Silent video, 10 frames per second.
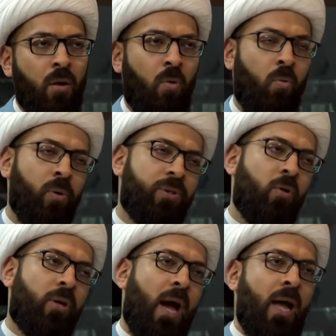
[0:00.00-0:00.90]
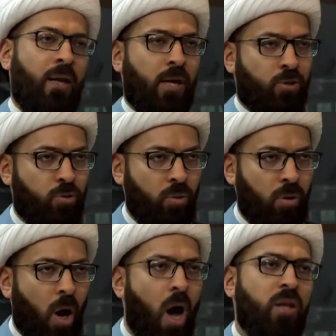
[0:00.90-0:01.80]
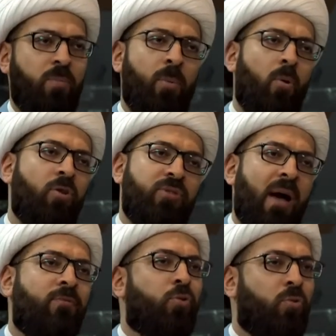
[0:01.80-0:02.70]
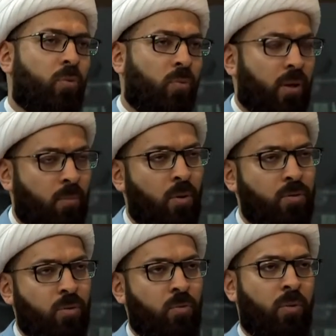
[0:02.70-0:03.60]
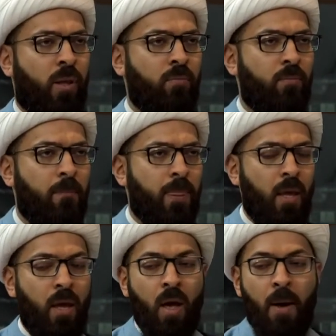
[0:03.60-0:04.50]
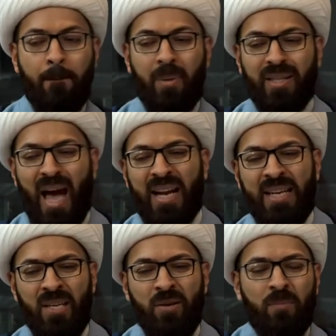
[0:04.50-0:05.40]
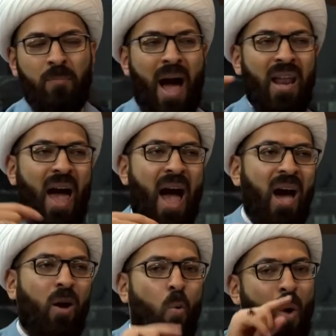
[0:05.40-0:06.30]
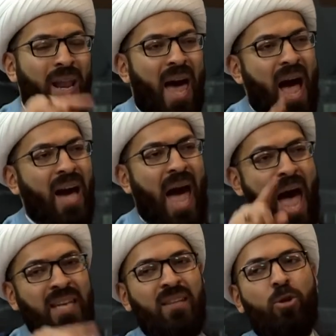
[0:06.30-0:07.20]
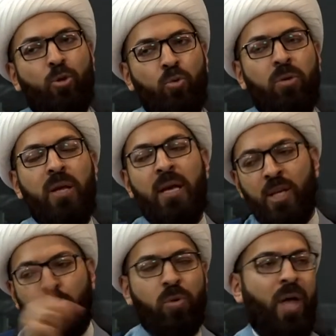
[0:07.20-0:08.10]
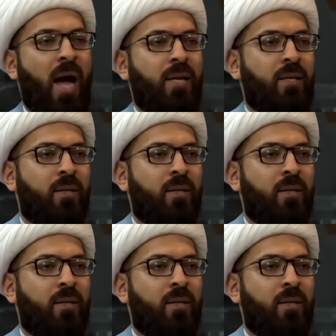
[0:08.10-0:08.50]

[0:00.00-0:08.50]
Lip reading: we'll say, okay, Ali has a truth. Other people also have truth with him, with them. But Aliyun ma'al haq wal haq, and the truth is with Ali.